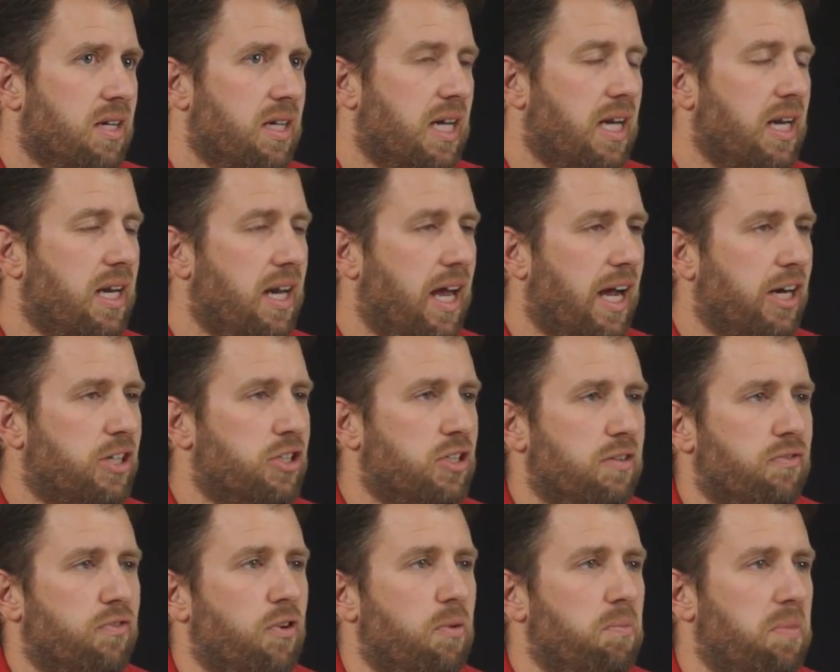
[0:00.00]

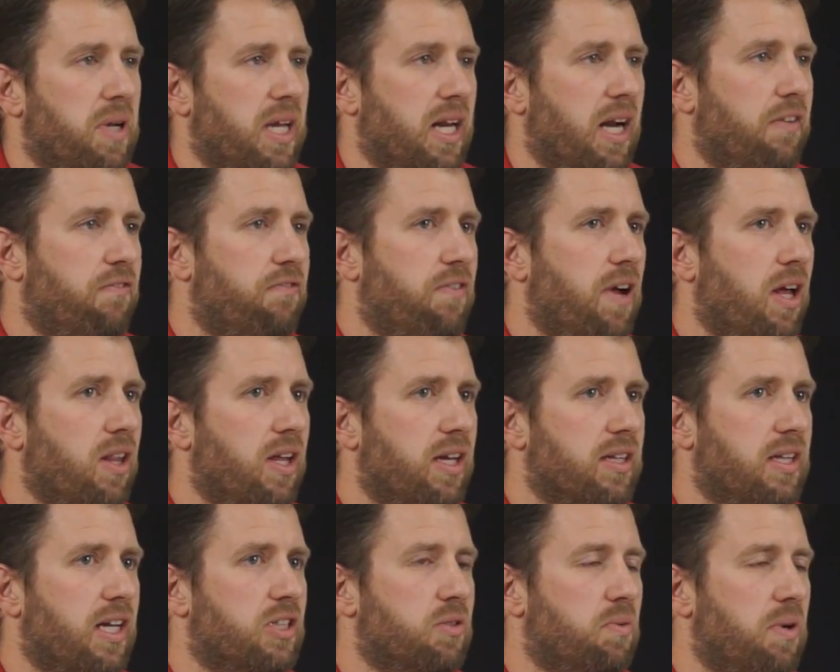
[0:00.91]
connection for me. And I felt
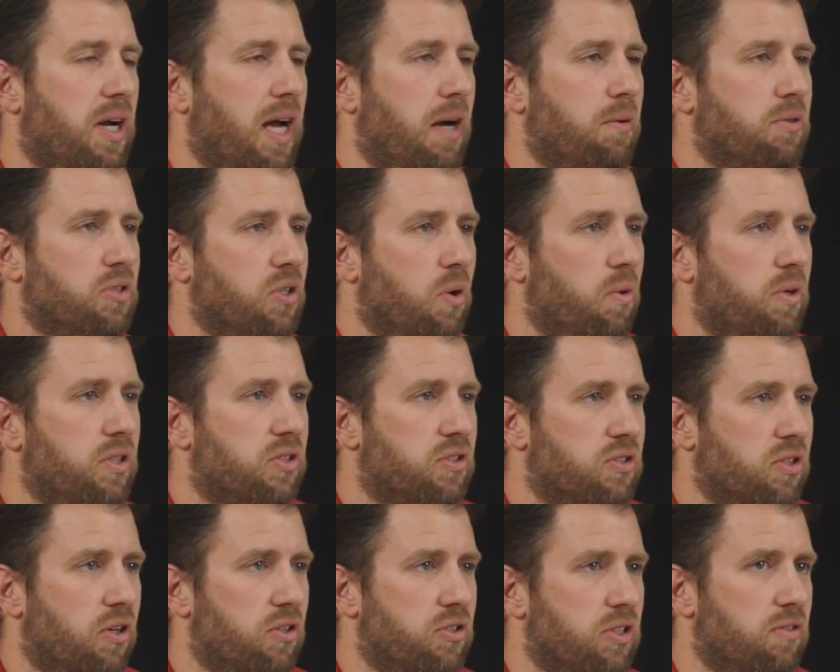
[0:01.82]
like that's what I was always
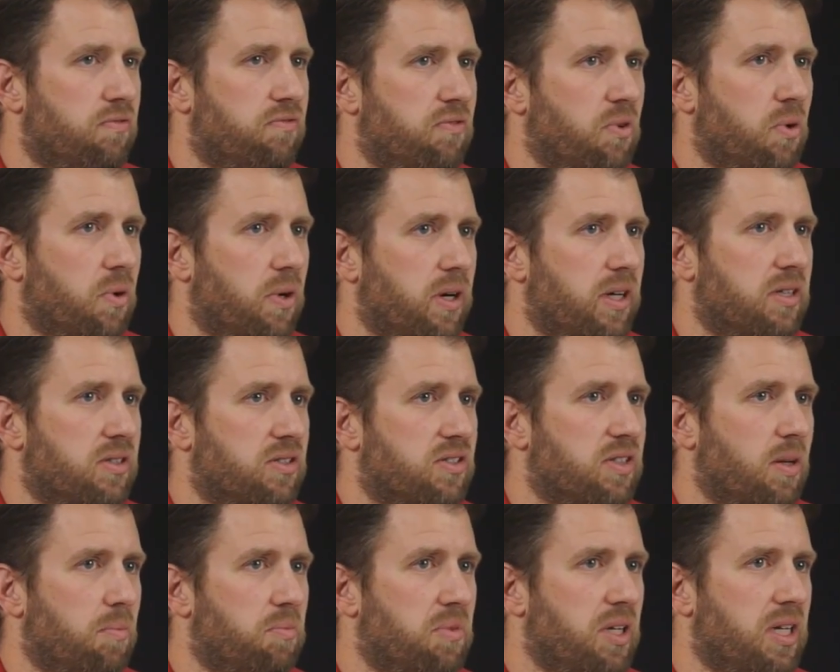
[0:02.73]
searching for, is
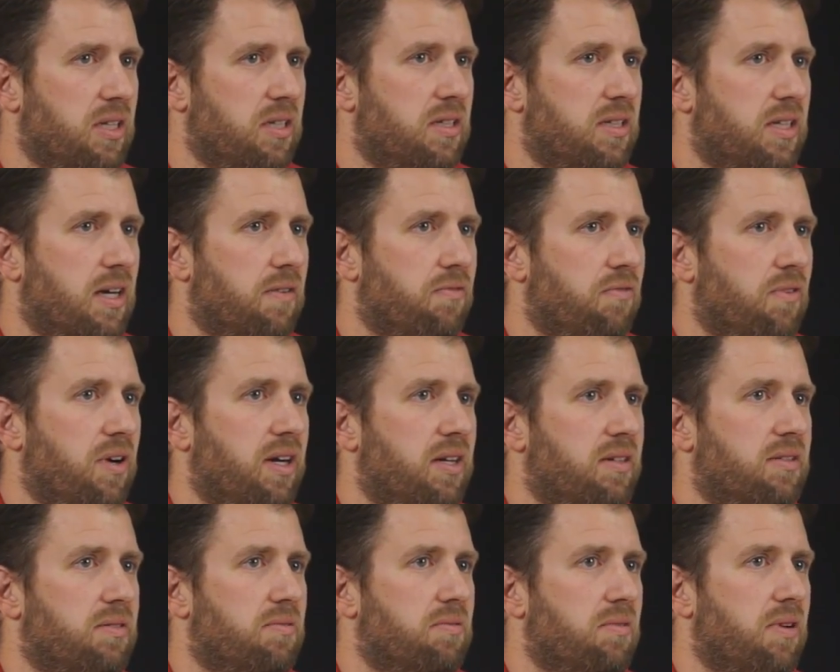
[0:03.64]
something
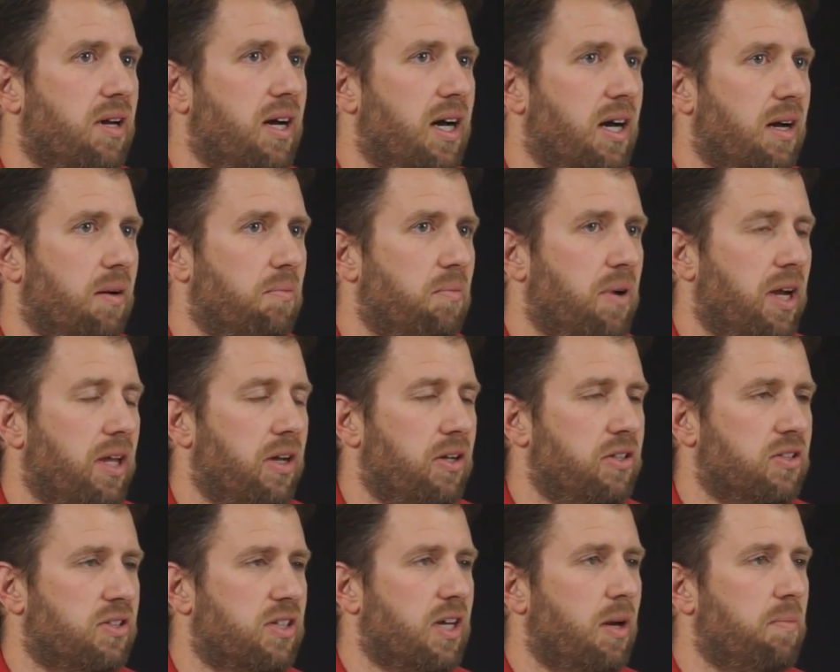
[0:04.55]
different, rather
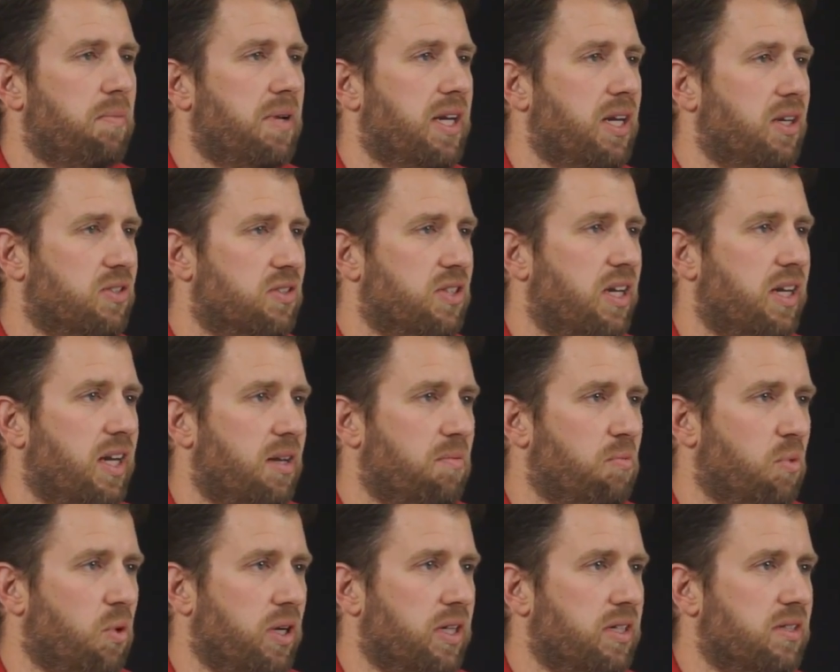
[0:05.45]
than just coming in on Sunday
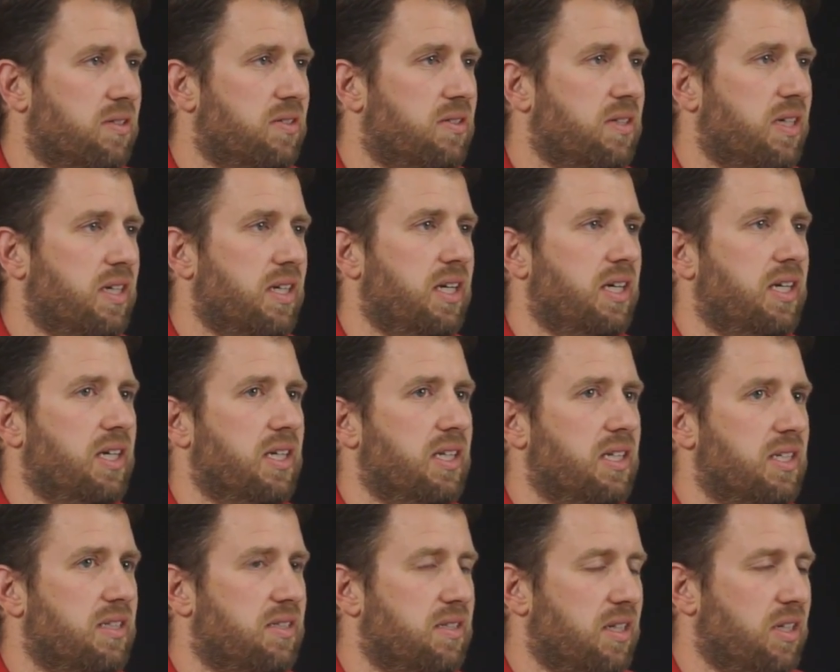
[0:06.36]
morning, singing
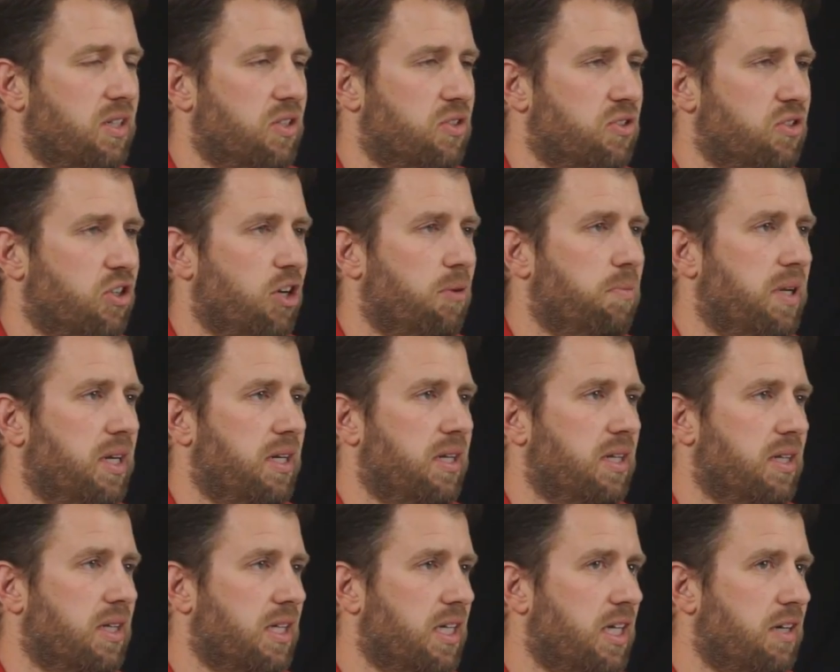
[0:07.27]
and listening to the
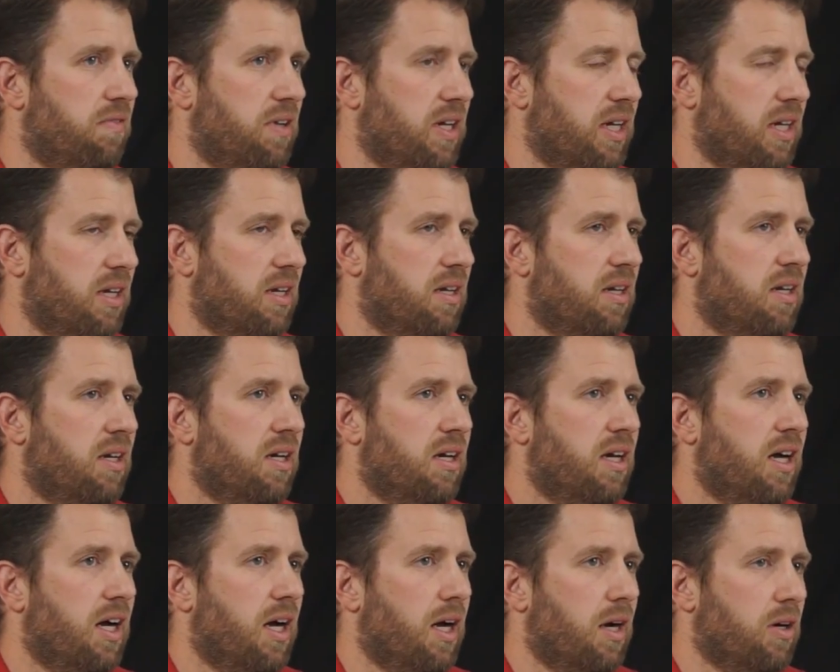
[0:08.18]
sermon and leaving,
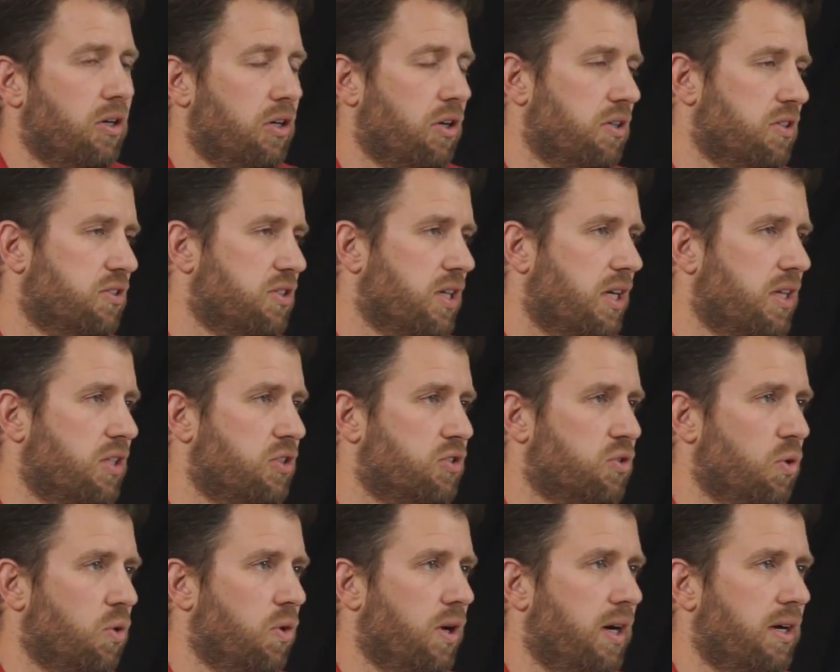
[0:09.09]
or going to Sunday
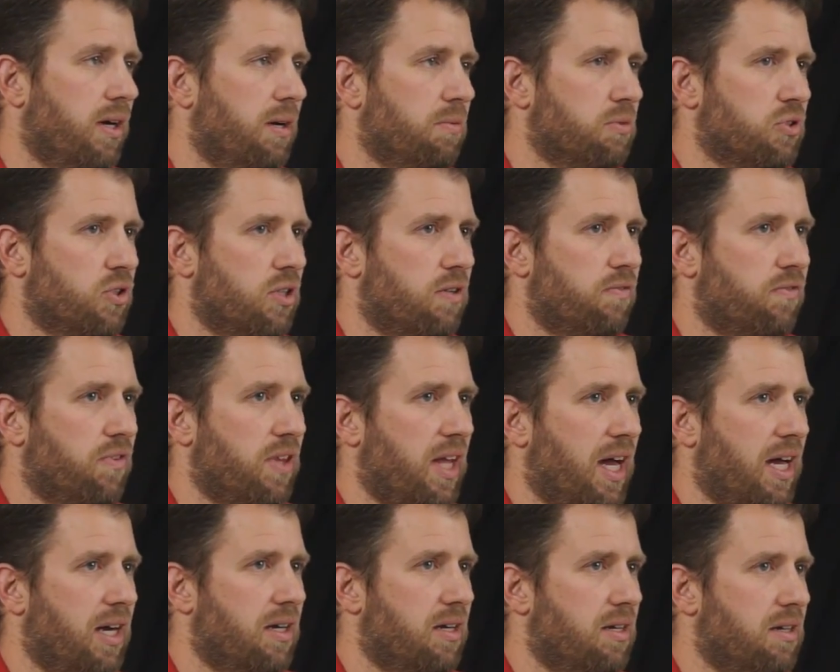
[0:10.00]
school. I was looking for
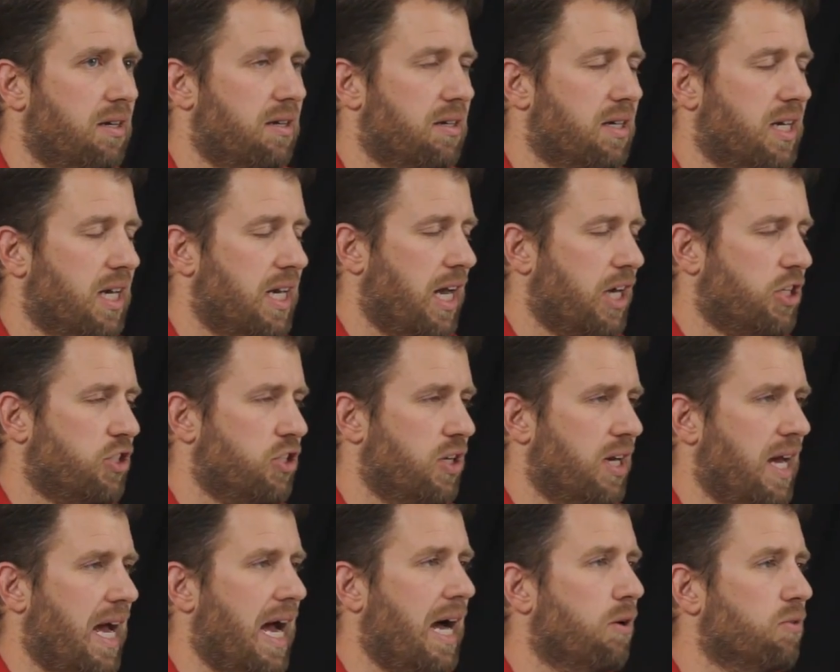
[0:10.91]
that
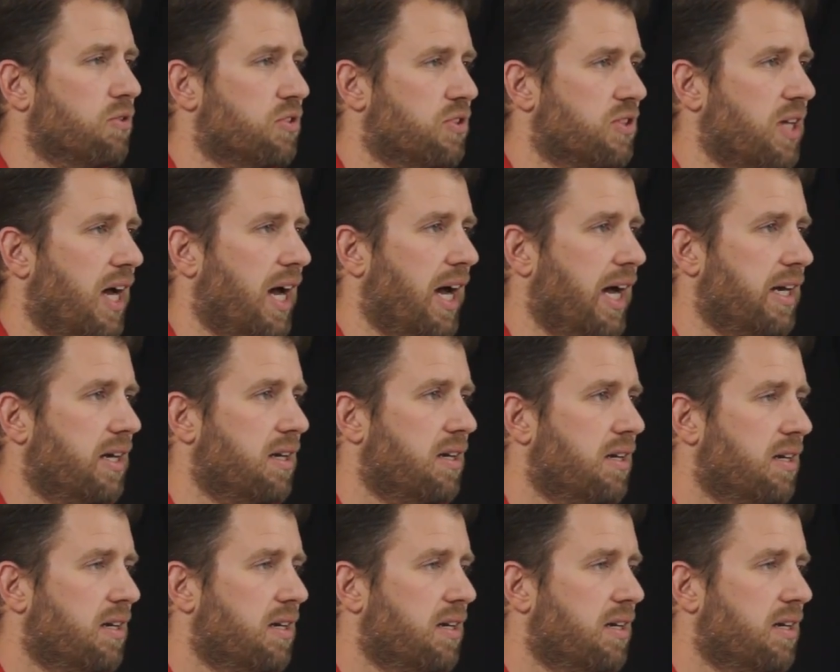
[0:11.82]
connection outside.